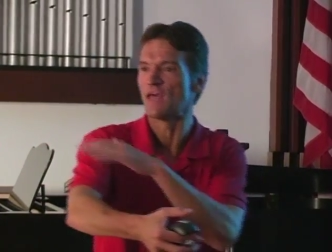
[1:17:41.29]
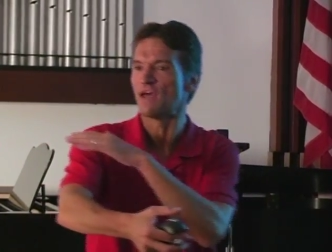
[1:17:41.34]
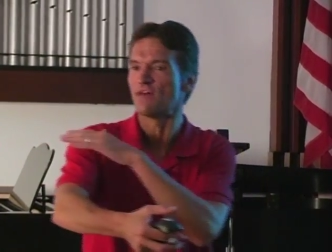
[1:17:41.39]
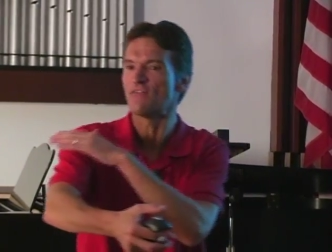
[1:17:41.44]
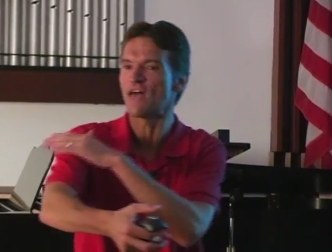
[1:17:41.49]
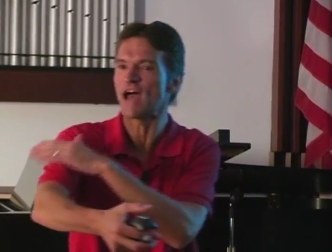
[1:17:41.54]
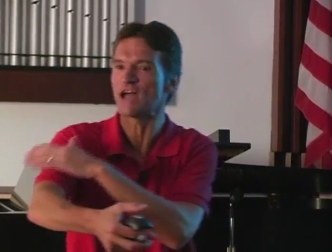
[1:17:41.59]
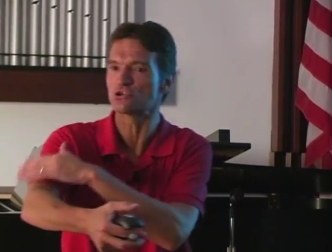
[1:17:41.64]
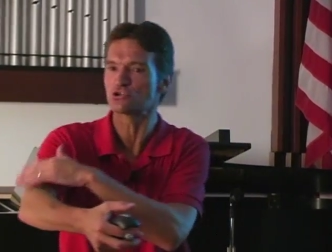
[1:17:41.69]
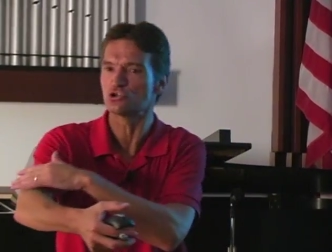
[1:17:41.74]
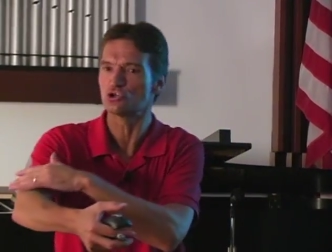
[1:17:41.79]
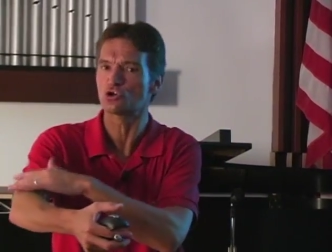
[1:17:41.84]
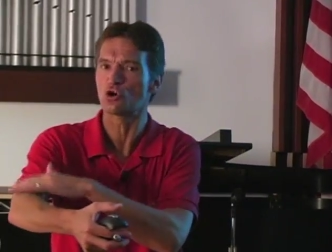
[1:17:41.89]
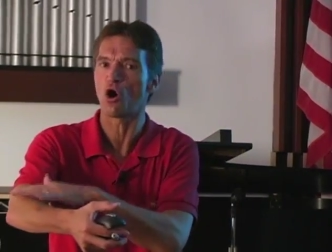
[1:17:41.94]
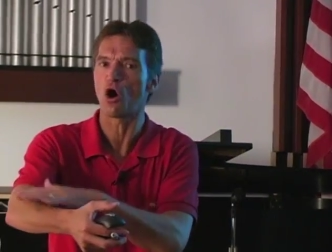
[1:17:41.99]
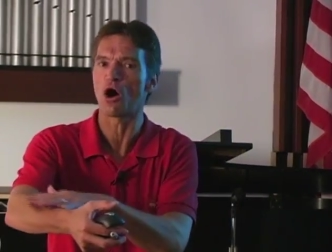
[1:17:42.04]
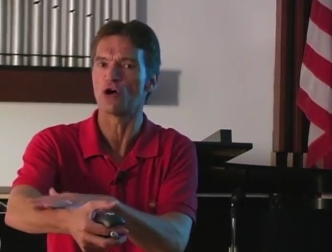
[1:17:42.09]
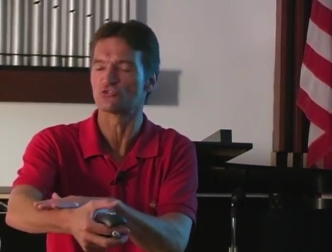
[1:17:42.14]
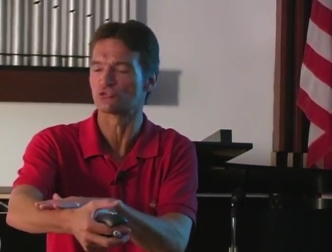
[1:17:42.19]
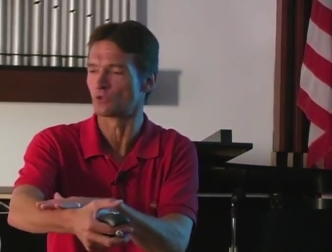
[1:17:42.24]
That should
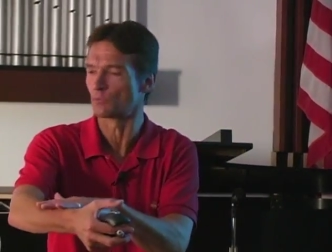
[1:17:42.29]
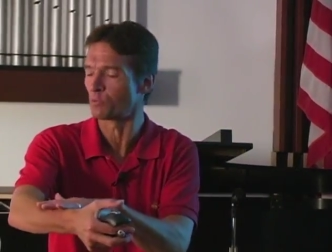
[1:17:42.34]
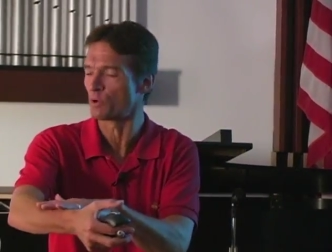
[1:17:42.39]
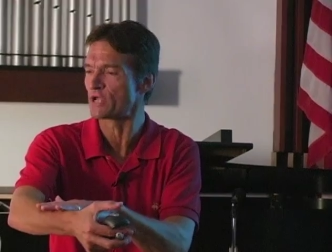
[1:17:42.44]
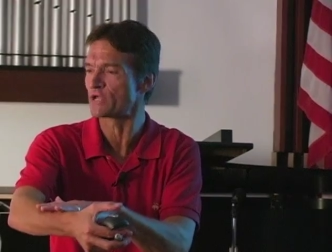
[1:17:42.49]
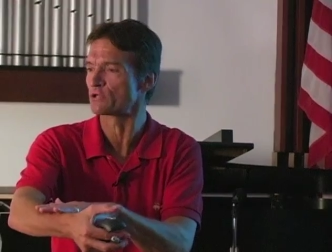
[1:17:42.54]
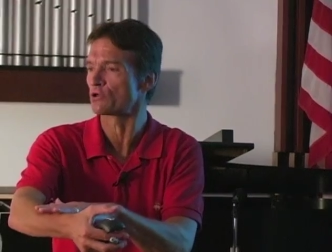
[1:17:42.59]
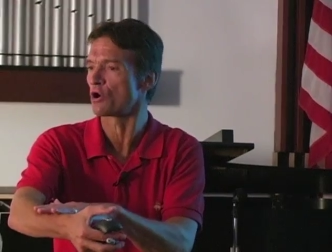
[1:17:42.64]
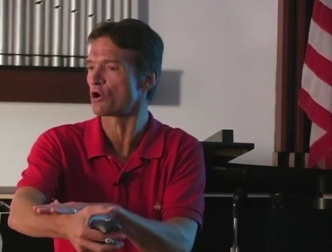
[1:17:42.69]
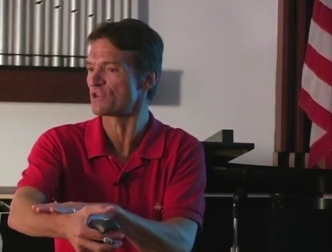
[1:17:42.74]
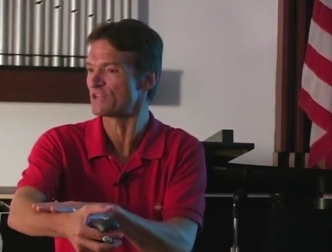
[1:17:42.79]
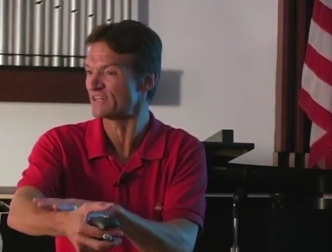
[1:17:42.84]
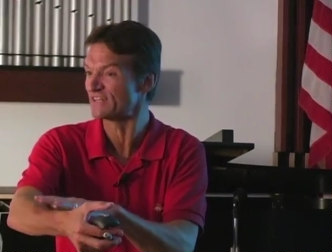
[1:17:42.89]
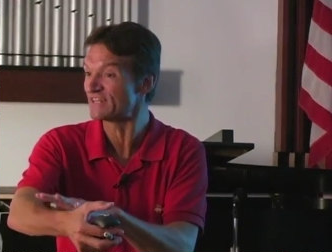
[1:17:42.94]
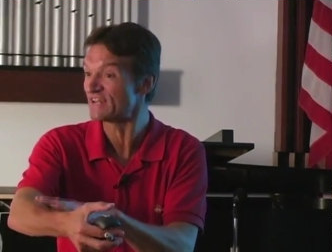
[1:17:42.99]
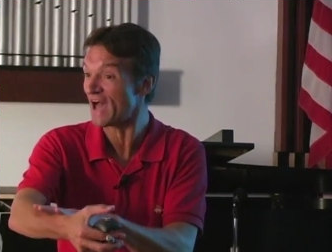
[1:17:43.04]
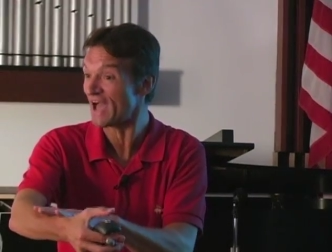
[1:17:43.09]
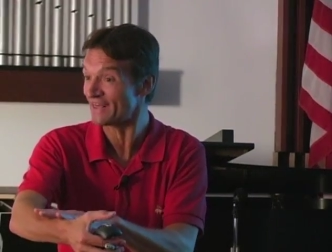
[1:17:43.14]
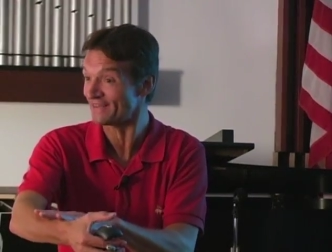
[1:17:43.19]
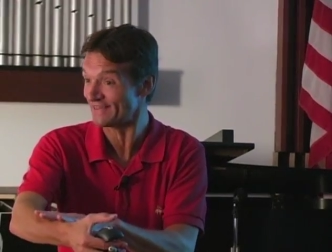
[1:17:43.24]
cause the brachial artery to
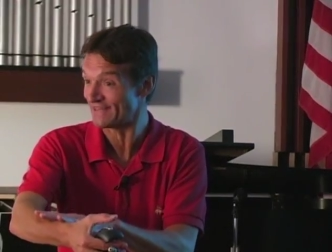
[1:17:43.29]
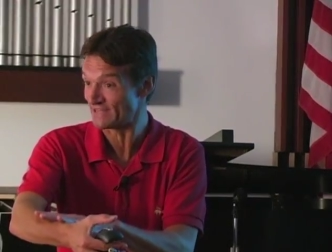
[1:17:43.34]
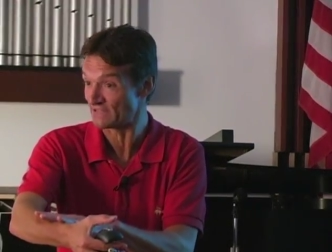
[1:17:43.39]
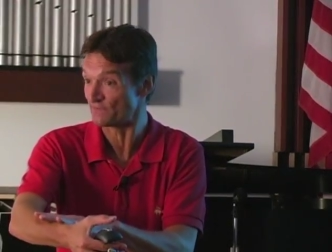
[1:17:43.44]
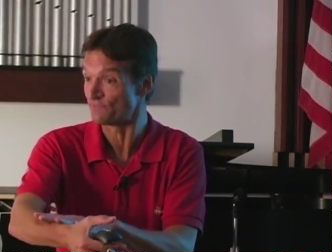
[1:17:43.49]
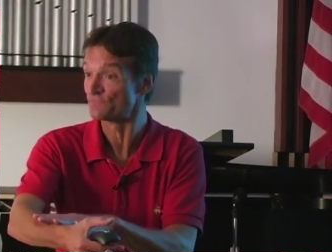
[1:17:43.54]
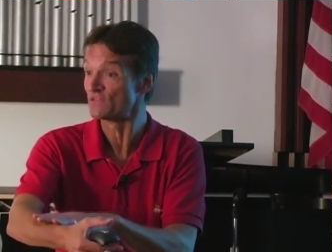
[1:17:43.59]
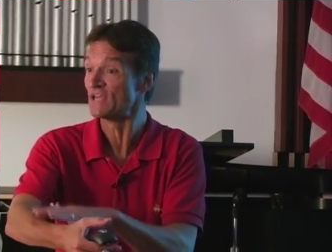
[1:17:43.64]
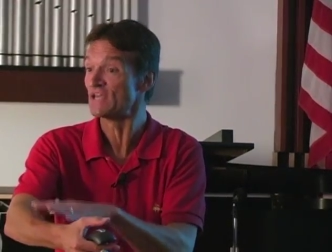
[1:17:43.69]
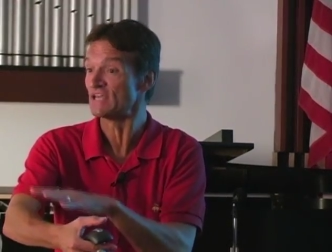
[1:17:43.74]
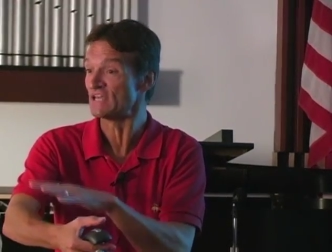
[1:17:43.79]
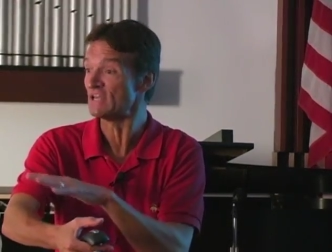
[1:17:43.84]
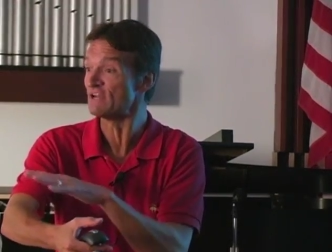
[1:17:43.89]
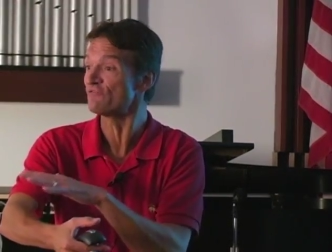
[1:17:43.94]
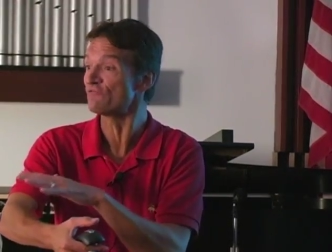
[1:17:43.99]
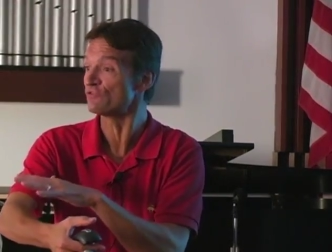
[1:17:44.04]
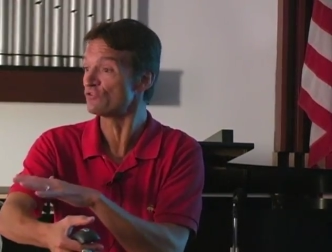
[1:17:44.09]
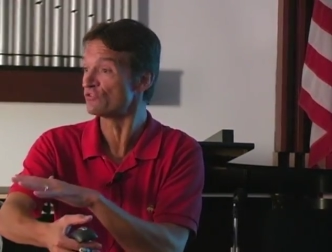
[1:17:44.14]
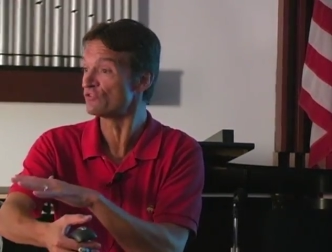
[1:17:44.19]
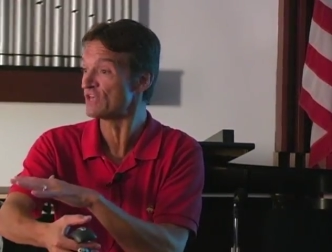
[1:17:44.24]
dilate
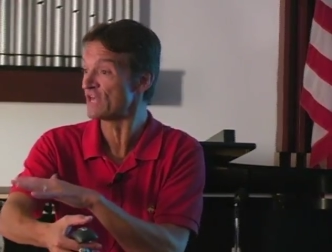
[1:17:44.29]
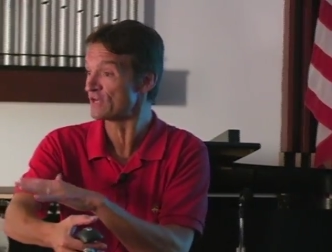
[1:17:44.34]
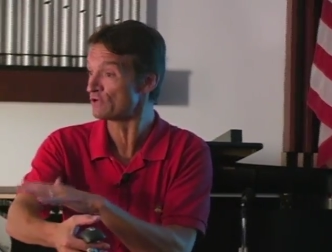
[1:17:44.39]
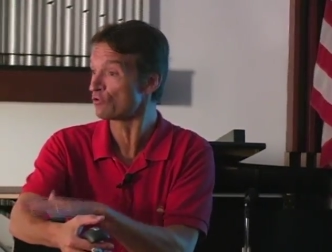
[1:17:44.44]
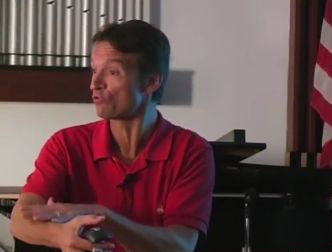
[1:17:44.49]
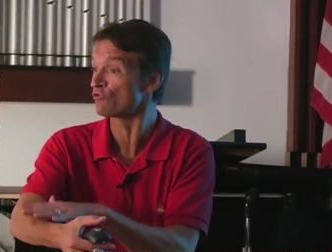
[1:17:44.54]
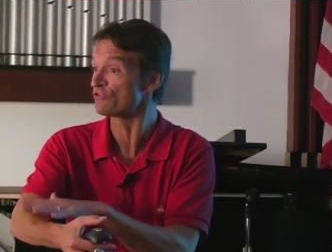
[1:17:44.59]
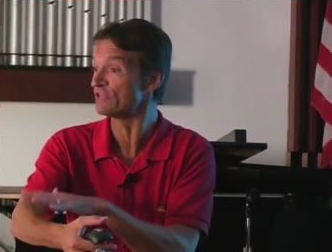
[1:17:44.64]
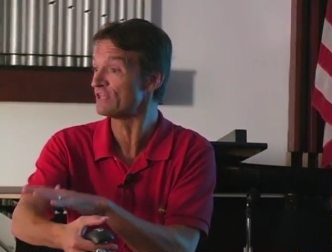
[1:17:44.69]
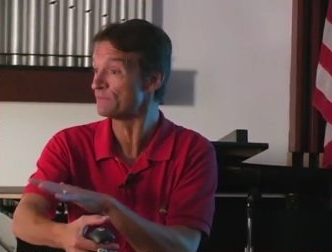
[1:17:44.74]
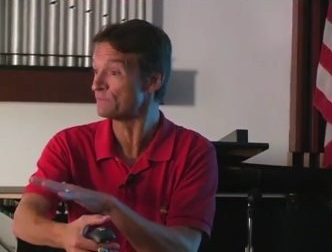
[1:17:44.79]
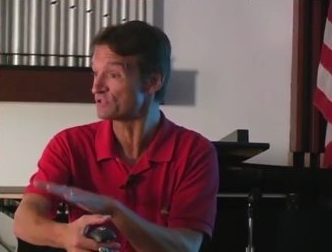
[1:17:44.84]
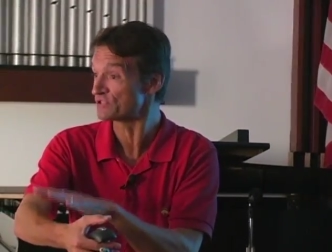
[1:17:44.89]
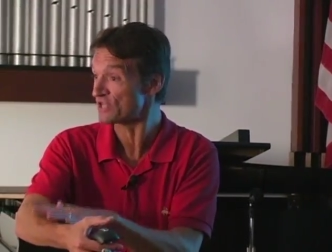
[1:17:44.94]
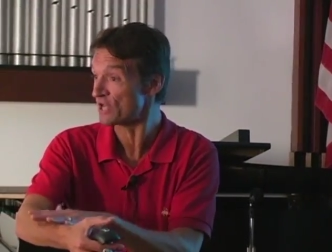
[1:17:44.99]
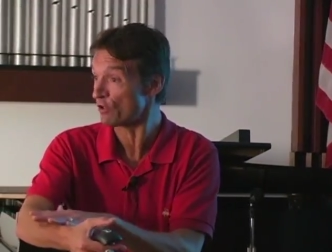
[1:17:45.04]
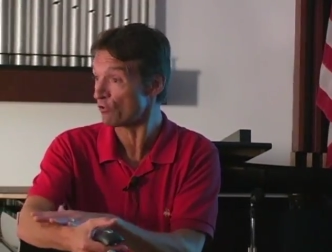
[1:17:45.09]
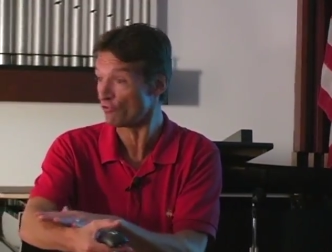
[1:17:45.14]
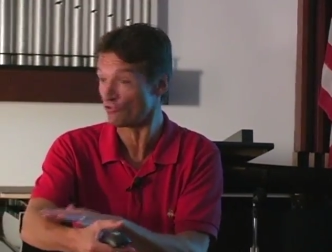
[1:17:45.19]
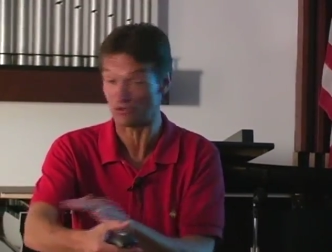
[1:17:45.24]
if the endothelium is
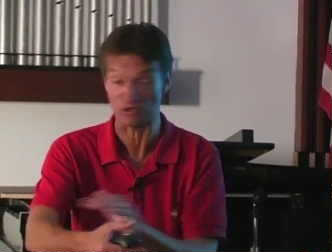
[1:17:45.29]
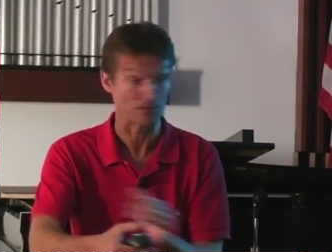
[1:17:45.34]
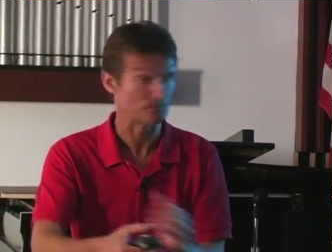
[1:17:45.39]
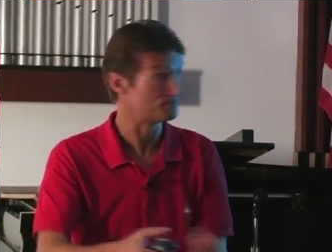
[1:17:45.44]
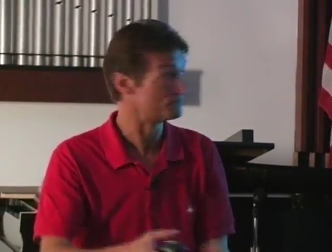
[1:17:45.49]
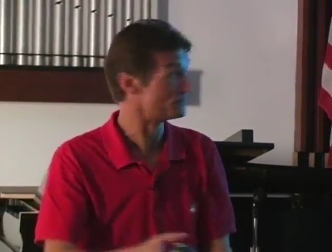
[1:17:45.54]
healthy.